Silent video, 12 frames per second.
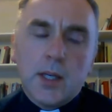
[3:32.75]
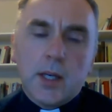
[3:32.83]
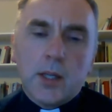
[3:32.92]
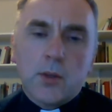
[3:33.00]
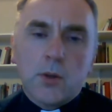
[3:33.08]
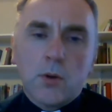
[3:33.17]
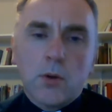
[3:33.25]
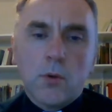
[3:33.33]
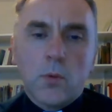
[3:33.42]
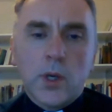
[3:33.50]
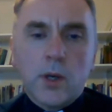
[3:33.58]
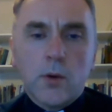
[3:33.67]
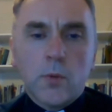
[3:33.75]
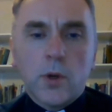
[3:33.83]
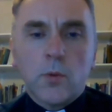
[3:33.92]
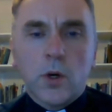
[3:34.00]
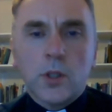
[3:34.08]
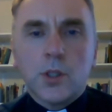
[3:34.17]
and we
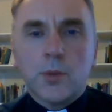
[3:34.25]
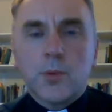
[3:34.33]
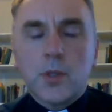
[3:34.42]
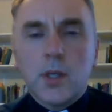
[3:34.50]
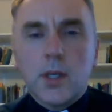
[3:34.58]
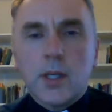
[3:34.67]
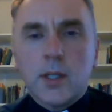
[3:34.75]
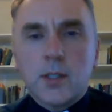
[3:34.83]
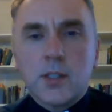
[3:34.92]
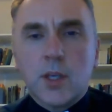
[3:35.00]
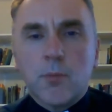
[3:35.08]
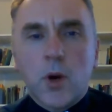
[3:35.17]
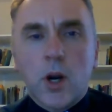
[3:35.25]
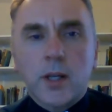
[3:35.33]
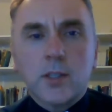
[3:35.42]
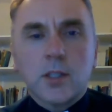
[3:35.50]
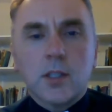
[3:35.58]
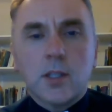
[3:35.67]
worshipped in St.
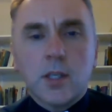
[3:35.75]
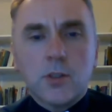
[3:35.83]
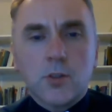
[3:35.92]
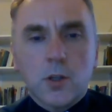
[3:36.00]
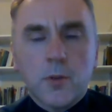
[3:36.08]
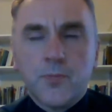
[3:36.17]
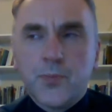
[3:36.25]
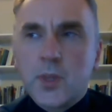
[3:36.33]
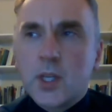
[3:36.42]
Mark's Cathedral.